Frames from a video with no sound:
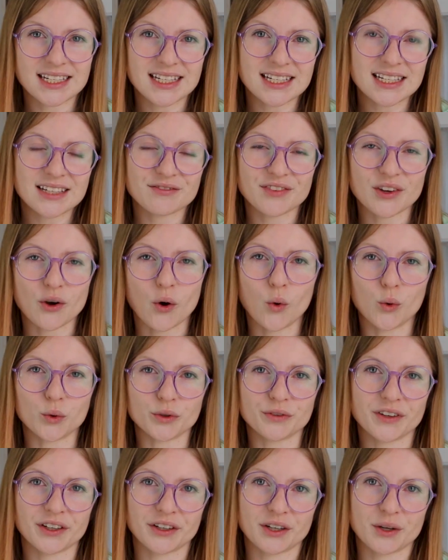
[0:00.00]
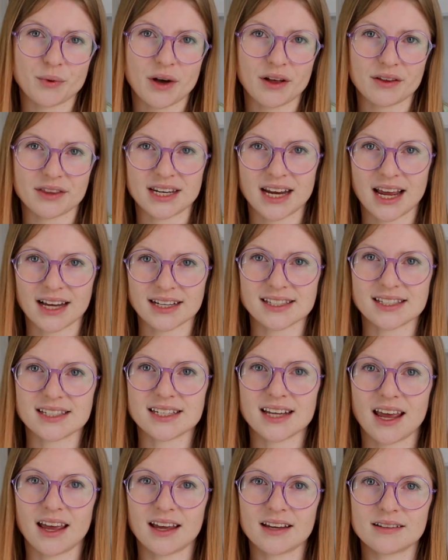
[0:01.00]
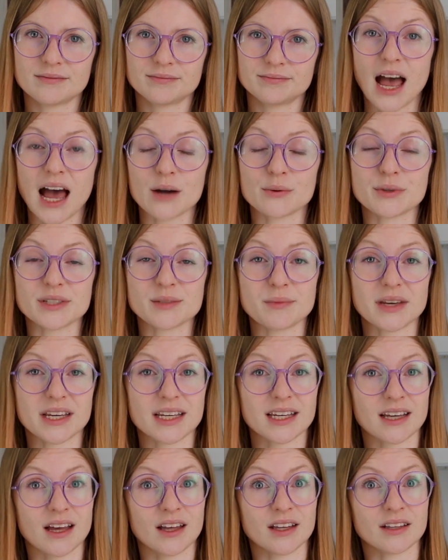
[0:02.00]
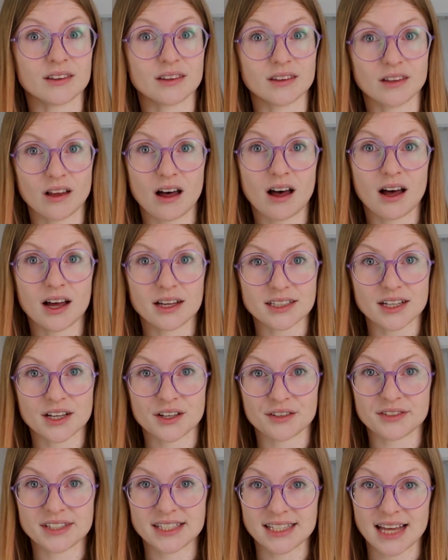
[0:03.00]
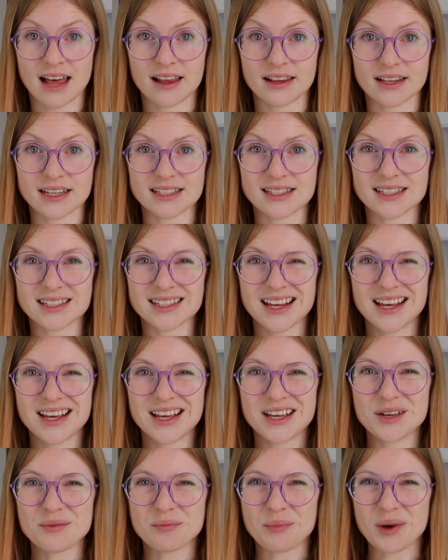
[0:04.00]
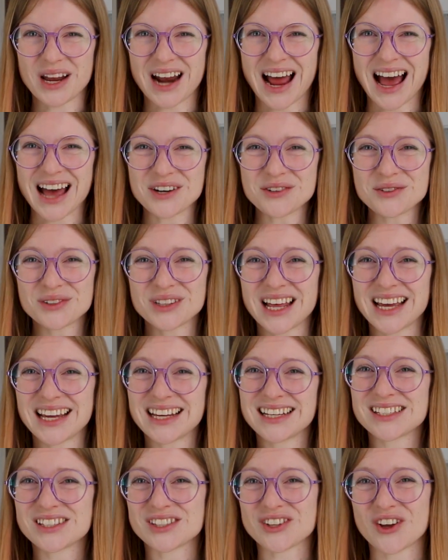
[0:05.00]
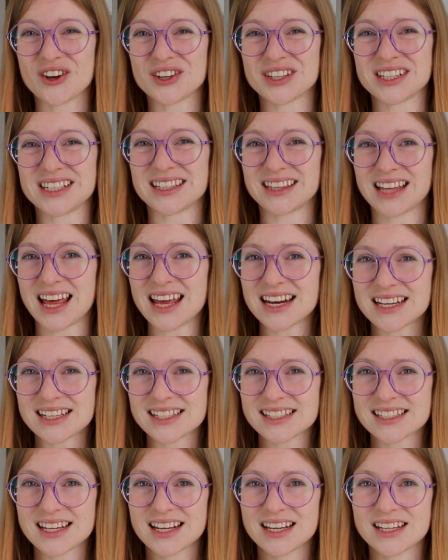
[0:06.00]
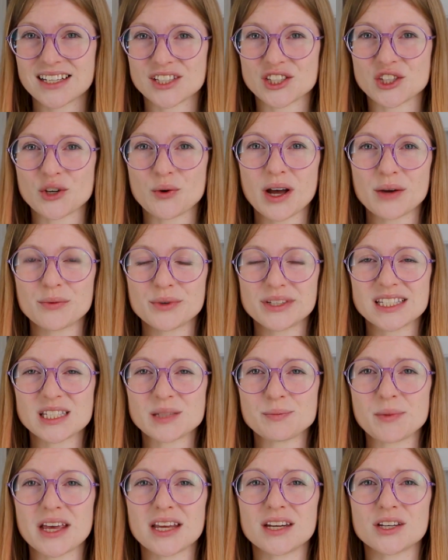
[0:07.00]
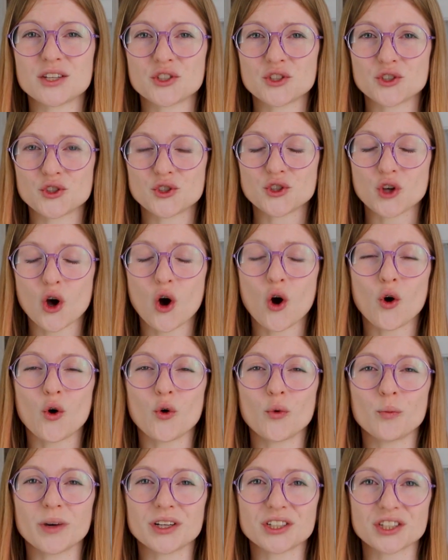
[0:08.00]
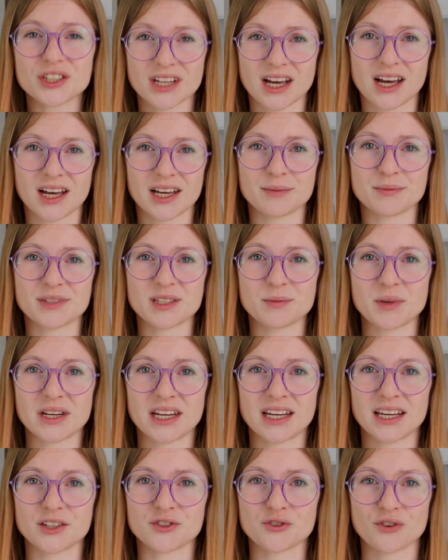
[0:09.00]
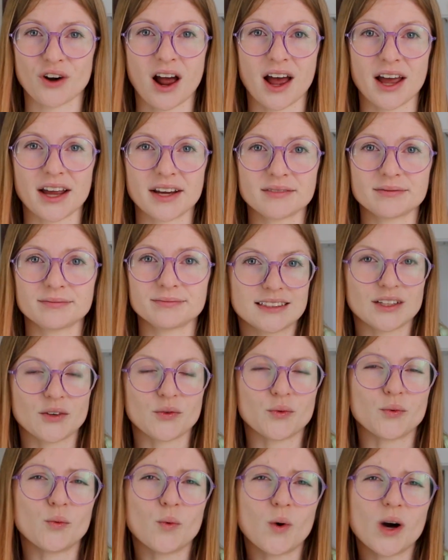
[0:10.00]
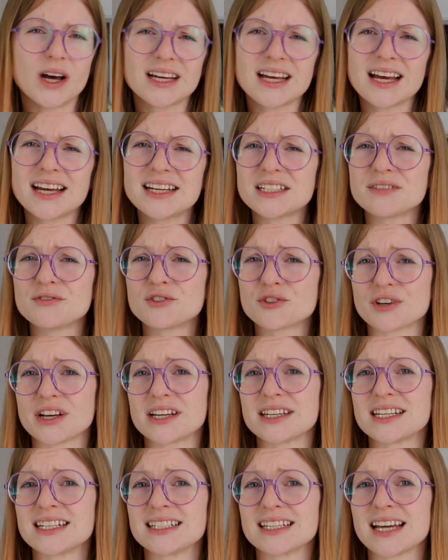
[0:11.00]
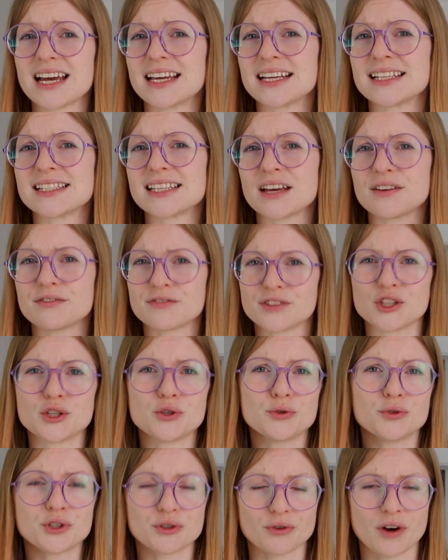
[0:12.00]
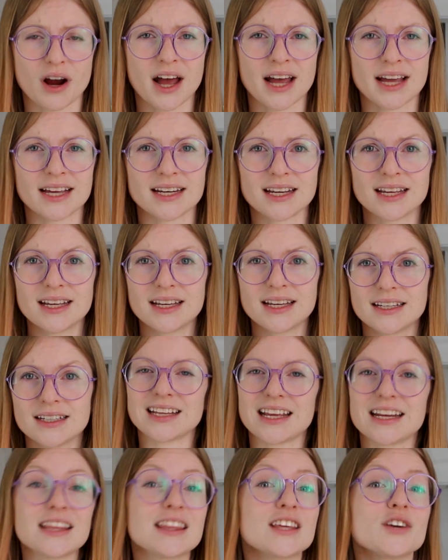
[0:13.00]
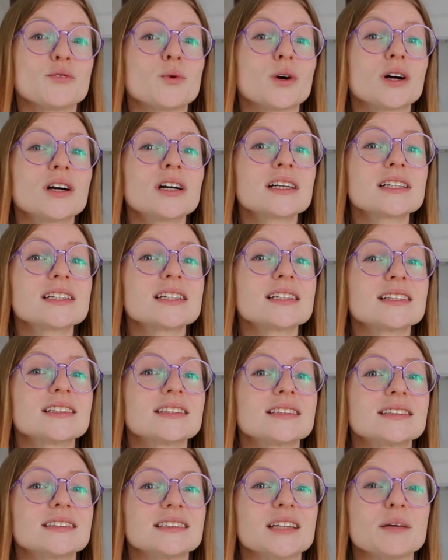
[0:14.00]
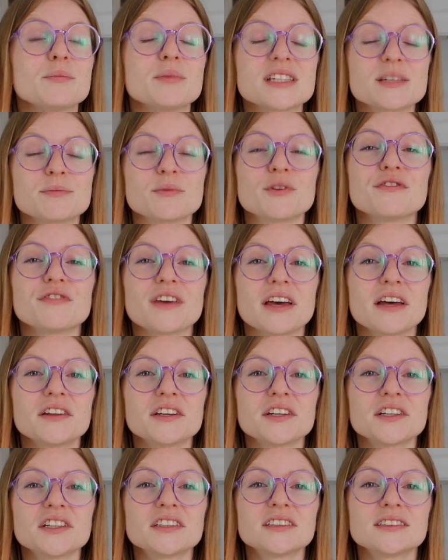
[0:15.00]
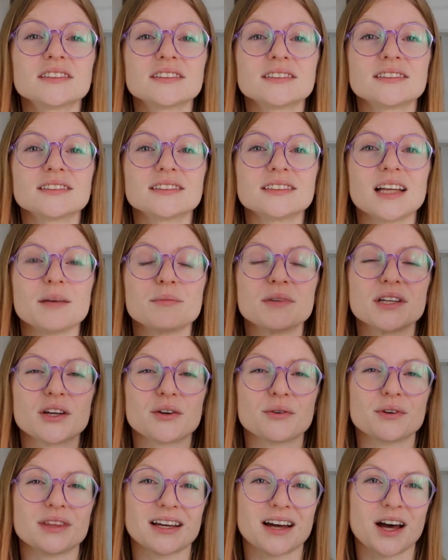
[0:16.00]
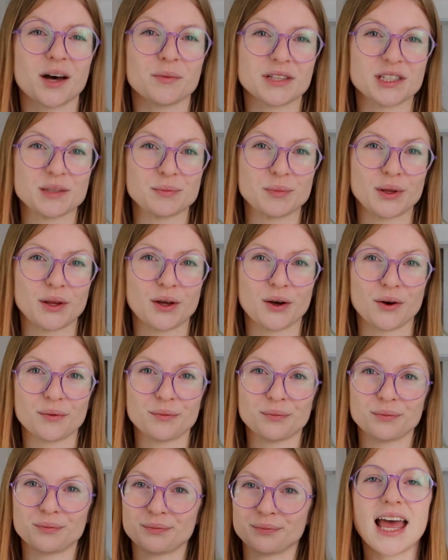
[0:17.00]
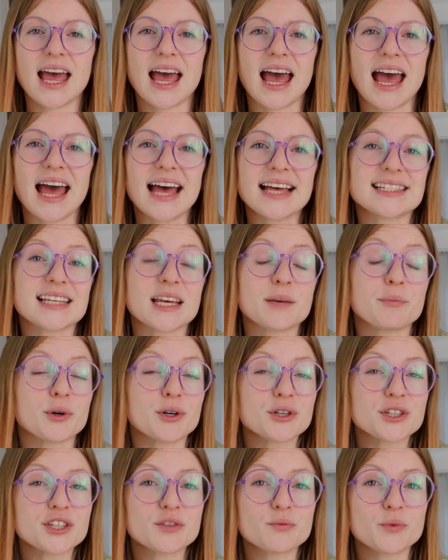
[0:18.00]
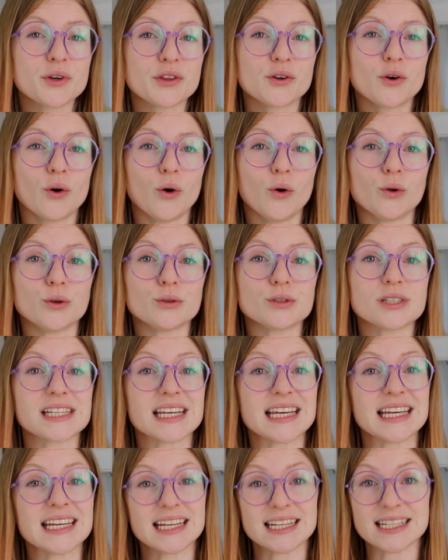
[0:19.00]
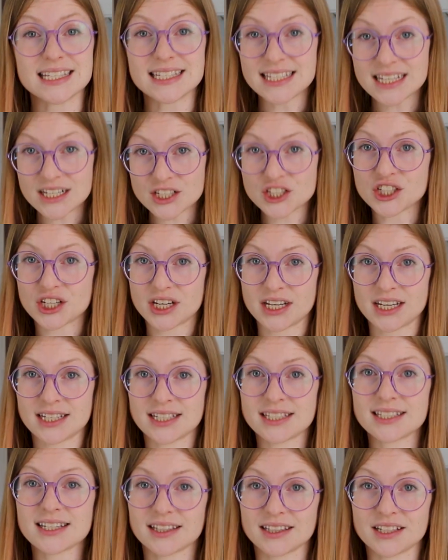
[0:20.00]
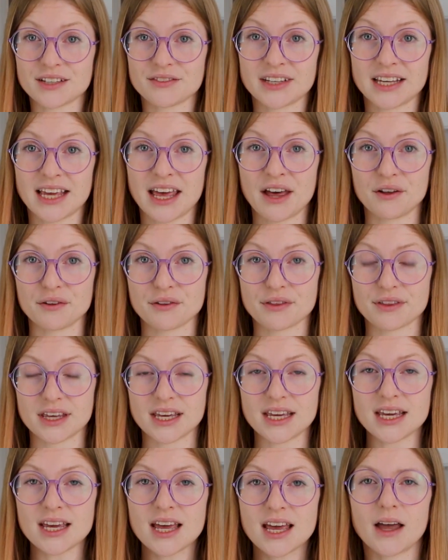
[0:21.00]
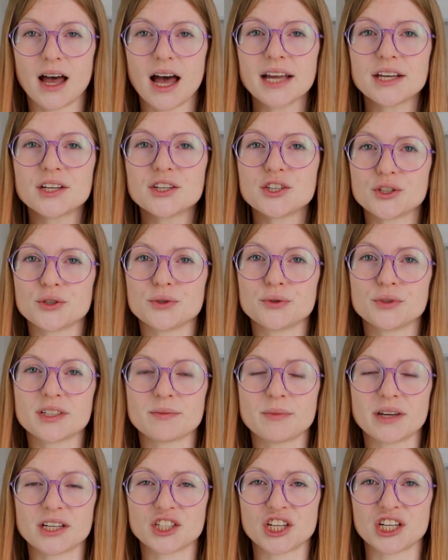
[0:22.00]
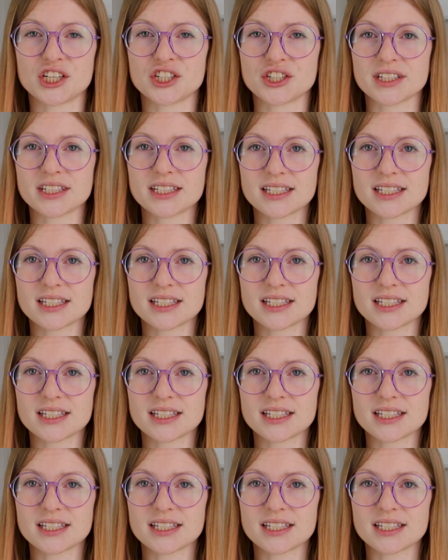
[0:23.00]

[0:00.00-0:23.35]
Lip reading: didn't hold very well the next day. I was making a lot of salads, but I don't like soggy lettuce, so I would spend so much time spinning it dry. What kind of trending diets have you tried? Anything worked? Abysmal failure? Let me know in the comments below. As a person with goals in addition to living healthy, I knew to make changes